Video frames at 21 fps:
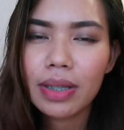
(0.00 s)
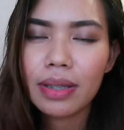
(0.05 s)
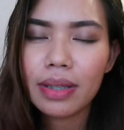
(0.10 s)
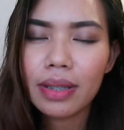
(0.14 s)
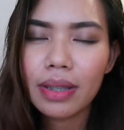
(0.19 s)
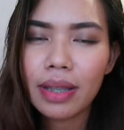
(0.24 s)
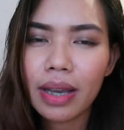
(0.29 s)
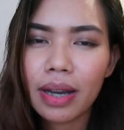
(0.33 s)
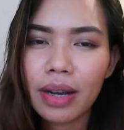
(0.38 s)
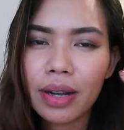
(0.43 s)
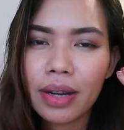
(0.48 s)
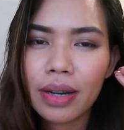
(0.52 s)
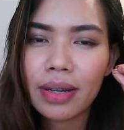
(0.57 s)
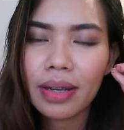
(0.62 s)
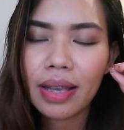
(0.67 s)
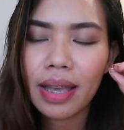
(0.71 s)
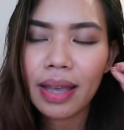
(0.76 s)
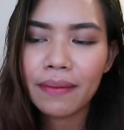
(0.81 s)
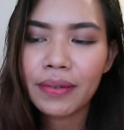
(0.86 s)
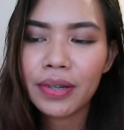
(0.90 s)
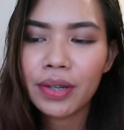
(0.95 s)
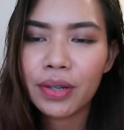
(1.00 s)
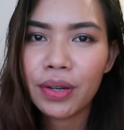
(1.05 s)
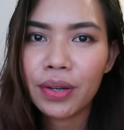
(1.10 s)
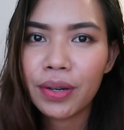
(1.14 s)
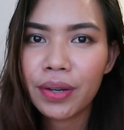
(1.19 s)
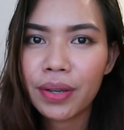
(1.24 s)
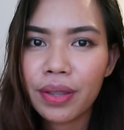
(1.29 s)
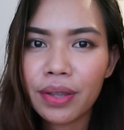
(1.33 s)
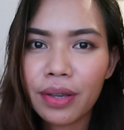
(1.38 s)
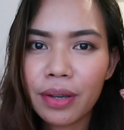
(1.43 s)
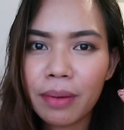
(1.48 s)
they are heaven on
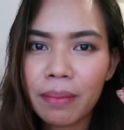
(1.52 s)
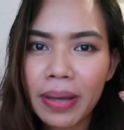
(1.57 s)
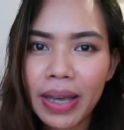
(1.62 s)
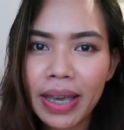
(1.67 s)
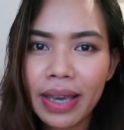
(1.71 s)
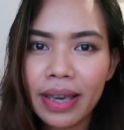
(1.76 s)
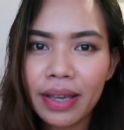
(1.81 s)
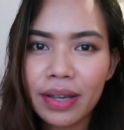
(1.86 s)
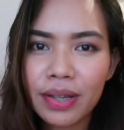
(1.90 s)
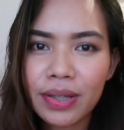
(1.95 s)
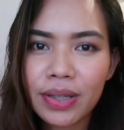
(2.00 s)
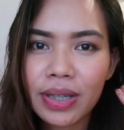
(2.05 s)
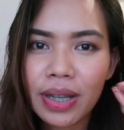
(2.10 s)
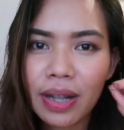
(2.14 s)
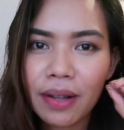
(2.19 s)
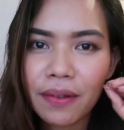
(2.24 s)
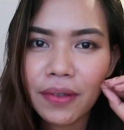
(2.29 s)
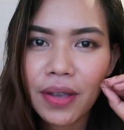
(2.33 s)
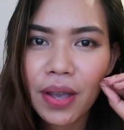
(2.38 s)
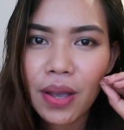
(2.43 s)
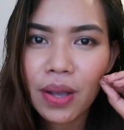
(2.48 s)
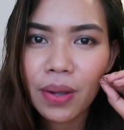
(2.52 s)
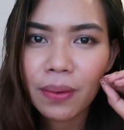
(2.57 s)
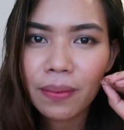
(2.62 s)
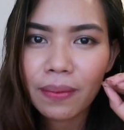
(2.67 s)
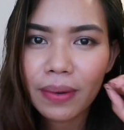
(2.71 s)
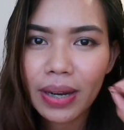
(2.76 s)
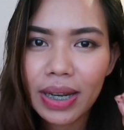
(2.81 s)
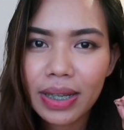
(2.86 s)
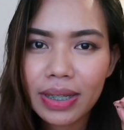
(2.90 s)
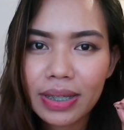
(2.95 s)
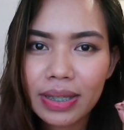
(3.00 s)
earth. You're buying yourself
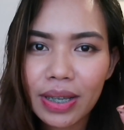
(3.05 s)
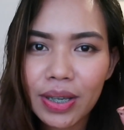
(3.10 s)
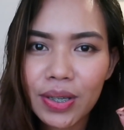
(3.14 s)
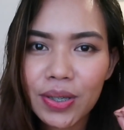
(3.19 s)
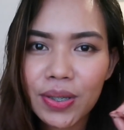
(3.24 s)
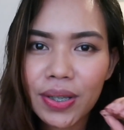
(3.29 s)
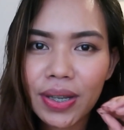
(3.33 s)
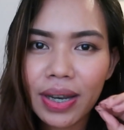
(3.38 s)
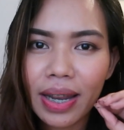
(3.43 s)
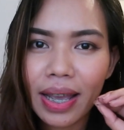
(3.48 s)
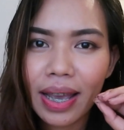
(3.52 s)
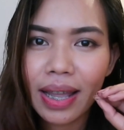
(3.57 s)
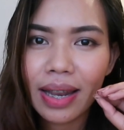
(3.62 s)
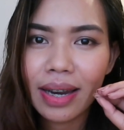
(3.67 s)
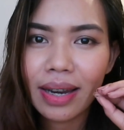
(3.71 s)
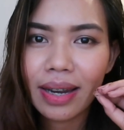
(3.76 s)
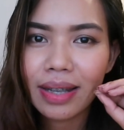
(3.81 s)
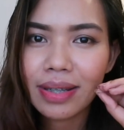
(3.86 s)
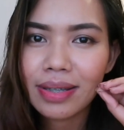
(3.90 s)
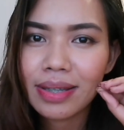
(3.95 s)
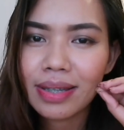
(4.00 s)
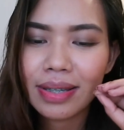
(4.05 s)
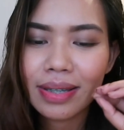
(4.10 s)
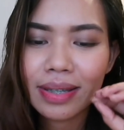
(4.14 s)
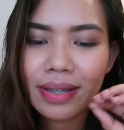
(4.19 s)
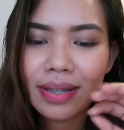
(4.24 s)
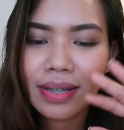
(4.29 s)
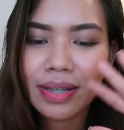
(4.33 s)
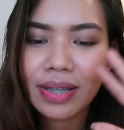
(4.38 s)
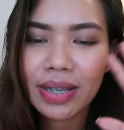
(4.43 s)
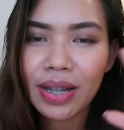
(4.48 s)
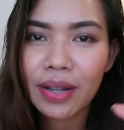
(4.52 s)
relaxation and it's
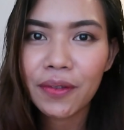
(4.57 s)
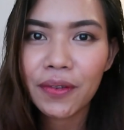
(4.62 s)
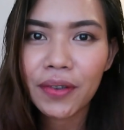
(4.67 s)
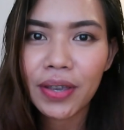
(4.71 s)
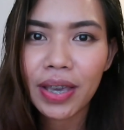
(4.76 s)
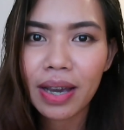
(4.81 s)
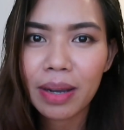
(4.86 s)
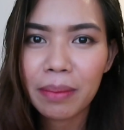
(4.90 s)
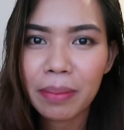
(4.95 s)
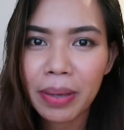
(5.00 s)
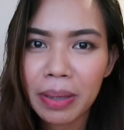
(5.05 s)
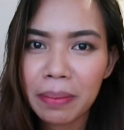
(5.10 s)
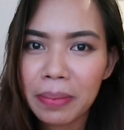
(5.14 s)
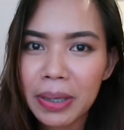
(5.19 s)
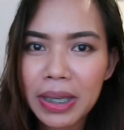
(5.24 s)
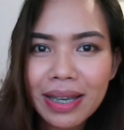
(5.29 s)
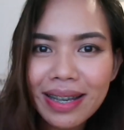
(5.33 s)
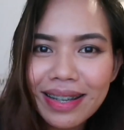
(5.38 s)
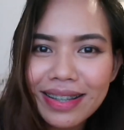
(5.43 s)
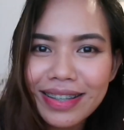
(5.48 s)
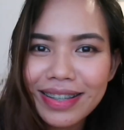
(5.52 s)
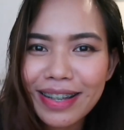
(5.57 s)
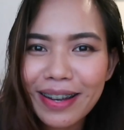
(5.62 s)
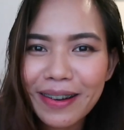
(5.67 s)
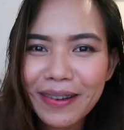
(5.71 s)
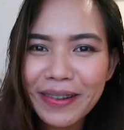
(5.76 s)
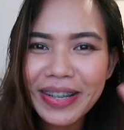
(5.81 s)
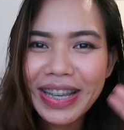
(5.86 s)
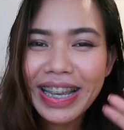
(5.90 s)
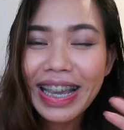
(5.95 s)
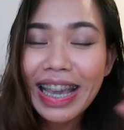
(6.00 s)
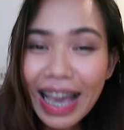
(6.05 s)
self-care, baby.
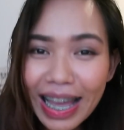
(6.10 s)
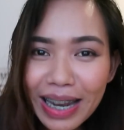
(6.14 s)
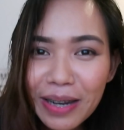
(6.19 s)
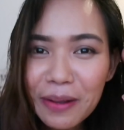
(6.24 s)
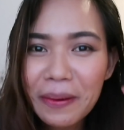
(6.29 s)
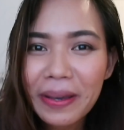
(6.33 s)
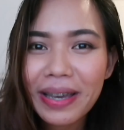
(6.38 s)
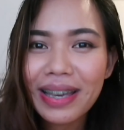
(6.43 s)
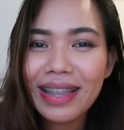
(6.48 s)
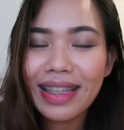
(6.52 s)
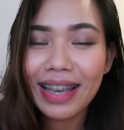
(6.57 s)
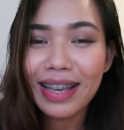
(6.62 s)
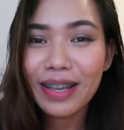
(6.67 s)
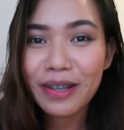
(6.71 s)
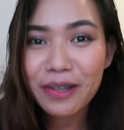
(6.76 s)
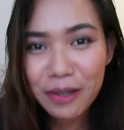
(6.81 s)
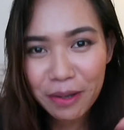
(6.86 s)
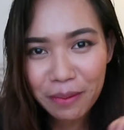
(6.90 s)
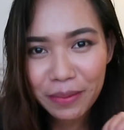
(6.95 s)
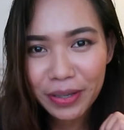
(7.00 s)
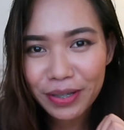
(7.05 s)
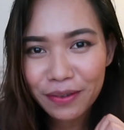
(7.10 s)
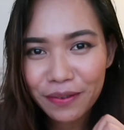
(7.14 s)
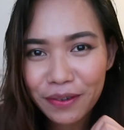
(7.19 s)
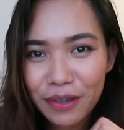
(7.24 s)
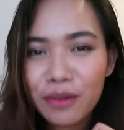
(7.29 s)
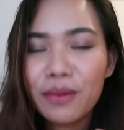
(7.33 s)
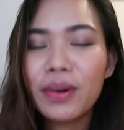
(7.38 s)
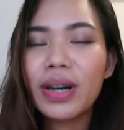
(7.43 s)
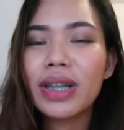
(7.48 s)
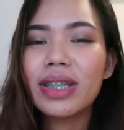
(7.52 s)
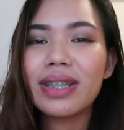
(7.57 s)
So, anyway, thank you so much
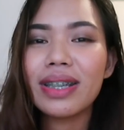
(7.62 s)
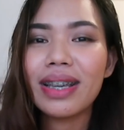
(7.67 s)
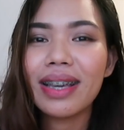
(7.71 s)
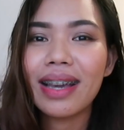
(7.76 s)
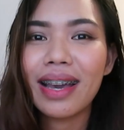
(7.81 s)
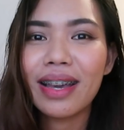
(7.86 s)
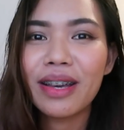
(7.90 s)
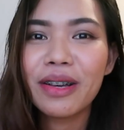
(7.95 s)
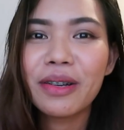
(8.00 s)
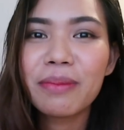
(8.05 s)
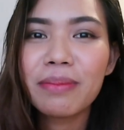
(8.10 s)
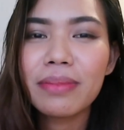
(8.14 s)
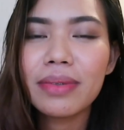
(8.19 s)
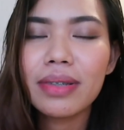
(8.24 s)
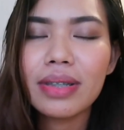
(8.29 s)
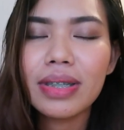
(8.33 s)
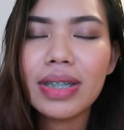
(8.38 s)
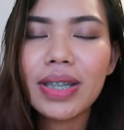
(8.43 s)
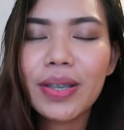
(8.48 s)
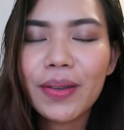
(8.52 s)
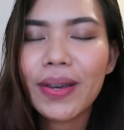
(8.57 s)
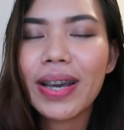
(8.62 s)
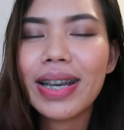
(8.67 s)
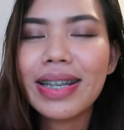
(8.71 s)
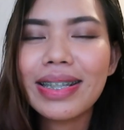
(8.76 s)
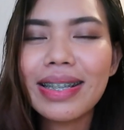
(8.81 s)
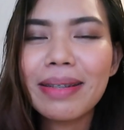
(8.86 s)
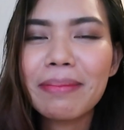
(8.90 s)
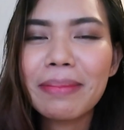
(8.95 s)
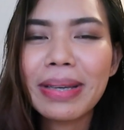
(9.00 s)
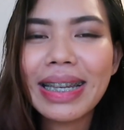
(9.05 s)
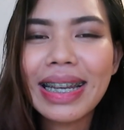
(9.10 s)
for watching. I hope to see you
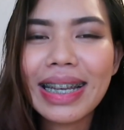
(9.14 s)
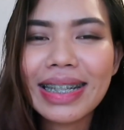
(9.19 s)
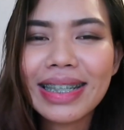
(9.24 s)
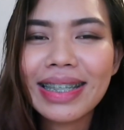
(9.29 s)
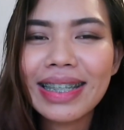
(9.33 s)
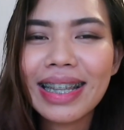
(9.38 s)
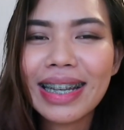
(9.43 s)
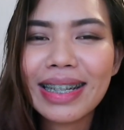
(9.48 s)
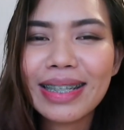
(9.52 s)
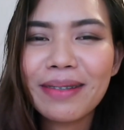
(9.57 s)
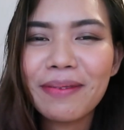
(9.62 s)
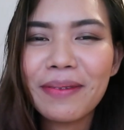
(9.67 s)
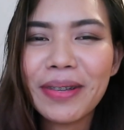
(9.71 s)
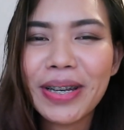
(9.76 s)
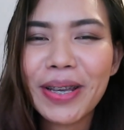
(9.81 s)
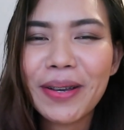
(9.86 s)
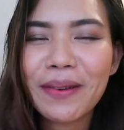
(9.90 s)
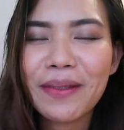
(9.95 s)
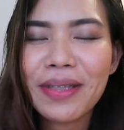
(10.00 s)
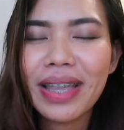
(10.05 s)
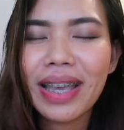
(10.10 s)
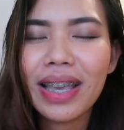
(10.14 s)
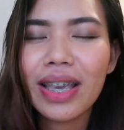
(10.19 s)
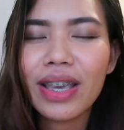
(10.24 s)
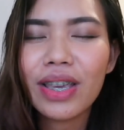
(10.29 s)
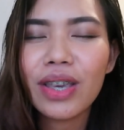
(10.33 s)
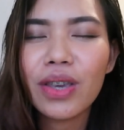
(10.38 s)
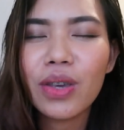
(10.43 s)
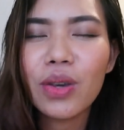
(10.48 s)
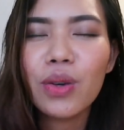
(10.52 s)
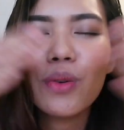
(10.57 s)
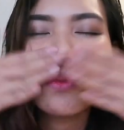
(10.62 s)
guys in my next video.
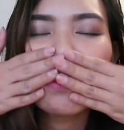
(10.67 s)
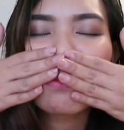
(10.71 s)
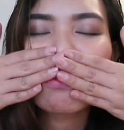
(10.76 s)
Thank you.